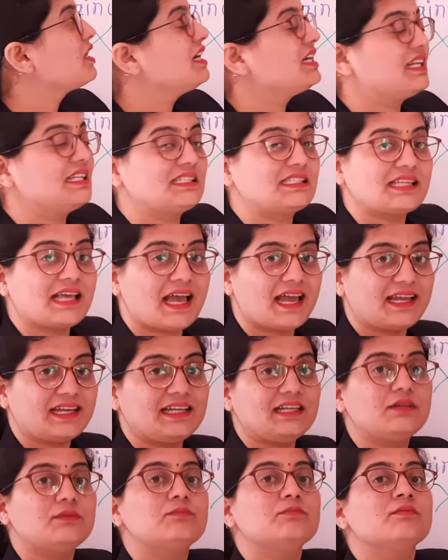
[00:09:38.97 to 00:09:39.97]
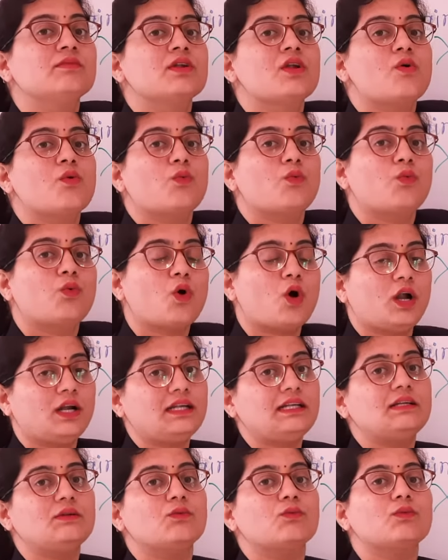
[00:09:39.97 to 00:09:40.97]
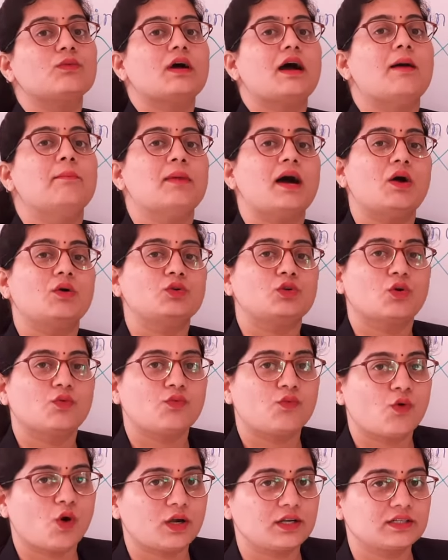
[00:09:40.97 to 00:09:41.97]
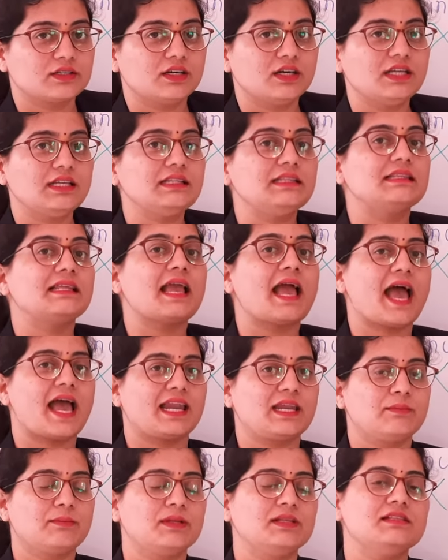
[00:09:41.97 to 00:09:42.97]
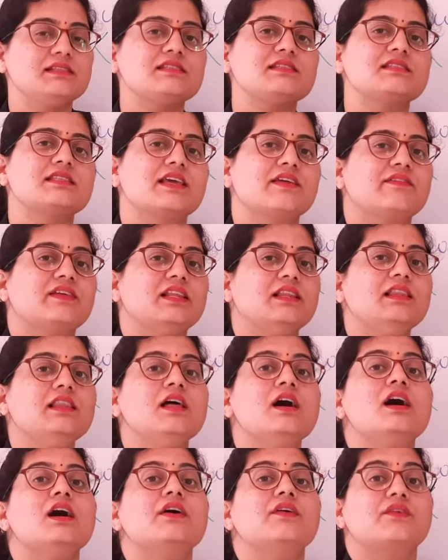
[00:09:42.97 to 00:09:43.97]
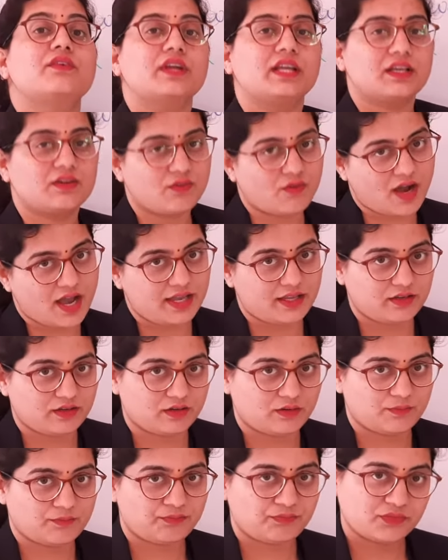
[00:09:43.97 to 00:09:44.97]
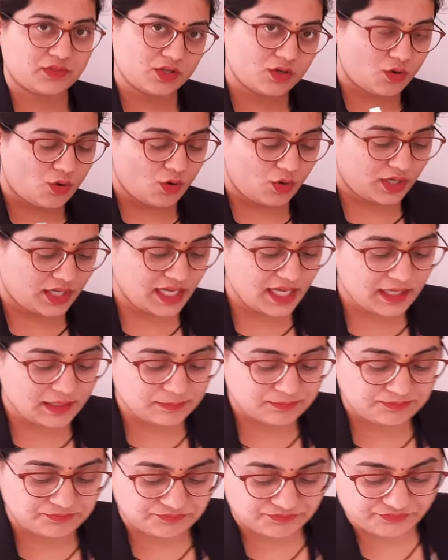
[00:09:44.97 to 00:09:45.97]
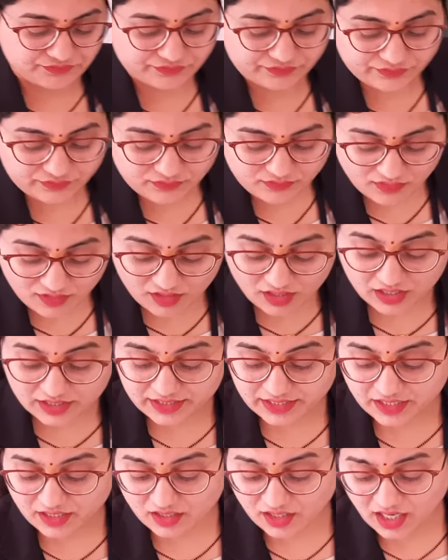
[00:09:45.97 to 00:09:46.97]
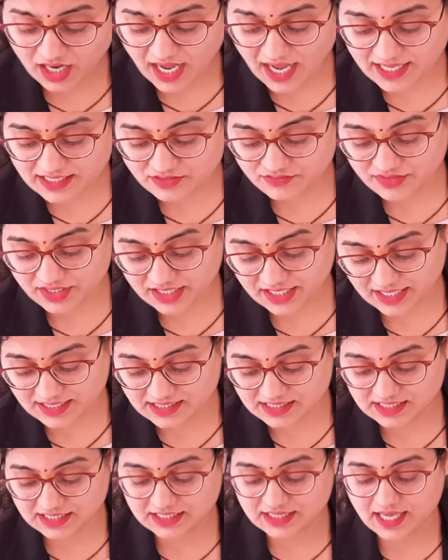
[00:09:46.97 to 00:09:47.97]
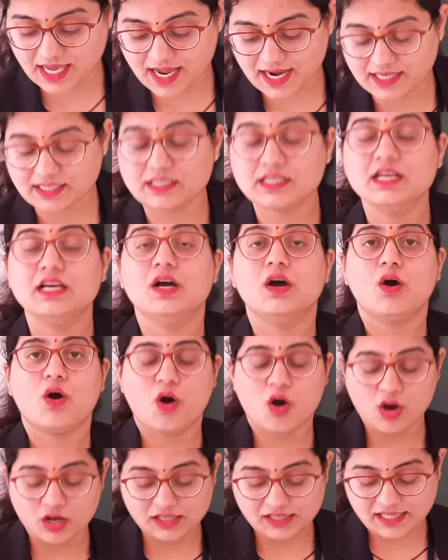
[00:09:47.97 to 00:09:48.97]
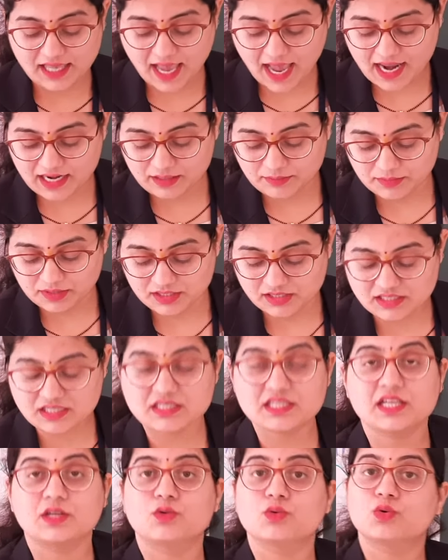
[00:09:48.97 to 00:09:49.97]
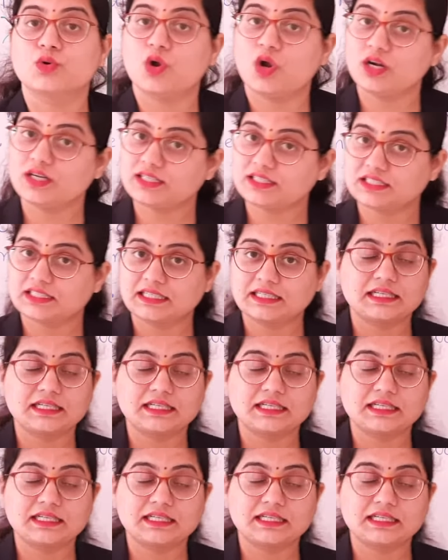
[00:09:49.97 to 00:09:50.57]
decide what amount of water the animals they will require. Okay? Here as we can see that all the animals, they do not